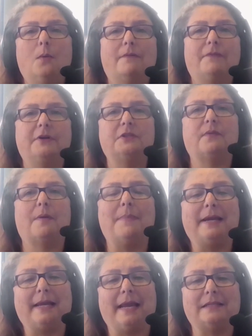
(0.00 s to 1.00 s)
Well, first of all,
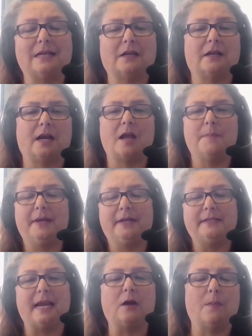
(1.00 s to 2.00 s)
Medicaid is not going to come in
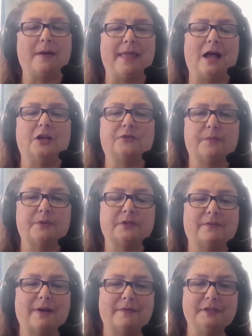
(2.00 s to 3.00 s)
and take away the house from the
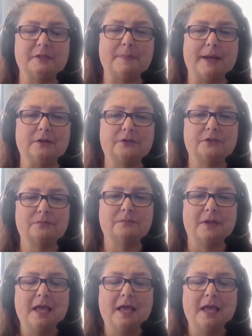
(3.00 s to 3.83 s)
surviving spouse.